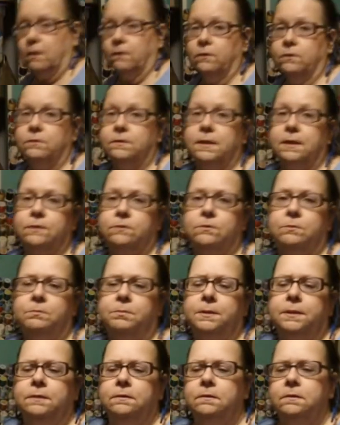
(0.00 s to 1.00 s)
all those extra
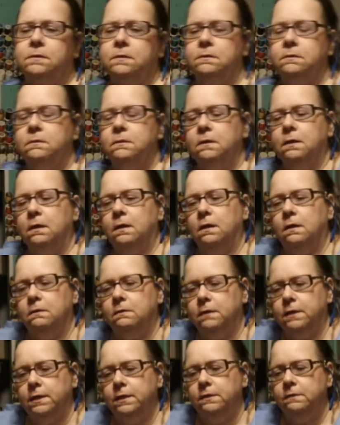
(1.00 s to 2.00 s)
pins.
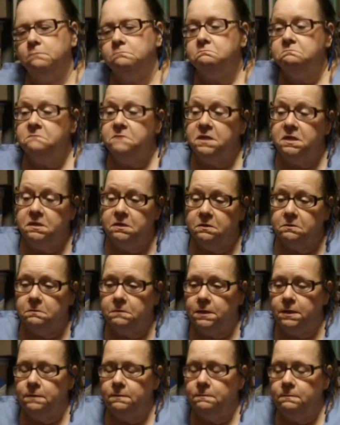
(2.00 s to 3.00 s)
Alright, you know
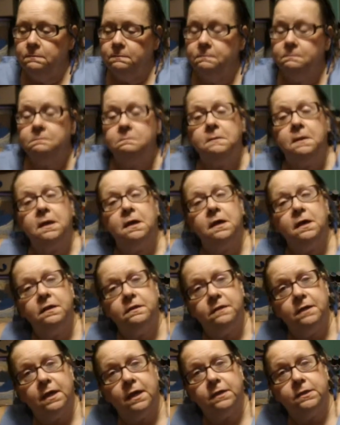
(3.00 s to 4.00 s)
what? I
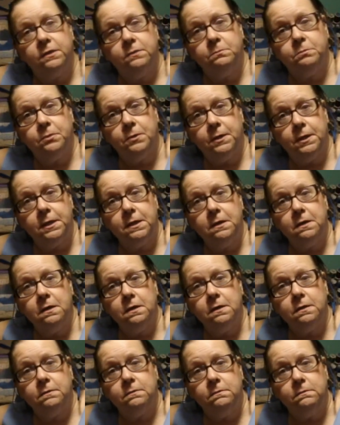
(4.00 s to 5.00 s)
think I did pretty
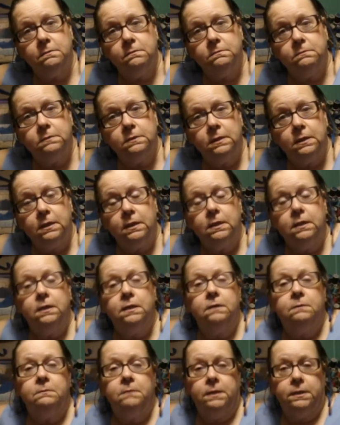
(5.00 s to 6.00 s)
good.
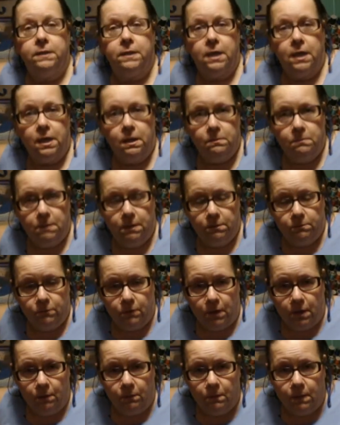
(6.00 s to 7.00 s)
It came in
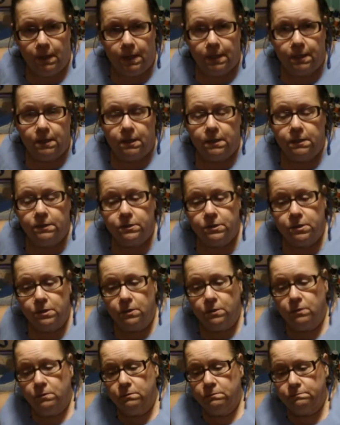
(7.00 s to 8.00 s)
where I wanted it
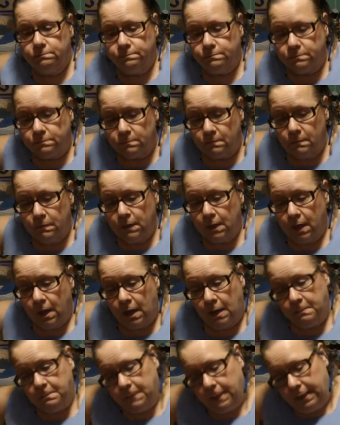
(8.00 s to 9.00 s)
to.
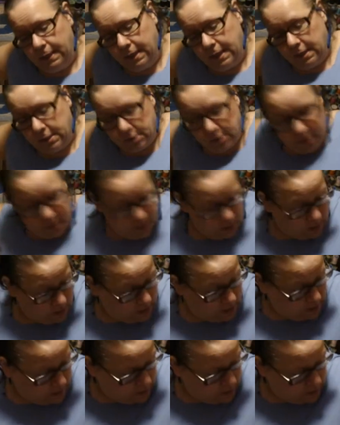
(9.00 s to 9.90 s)
I might actually take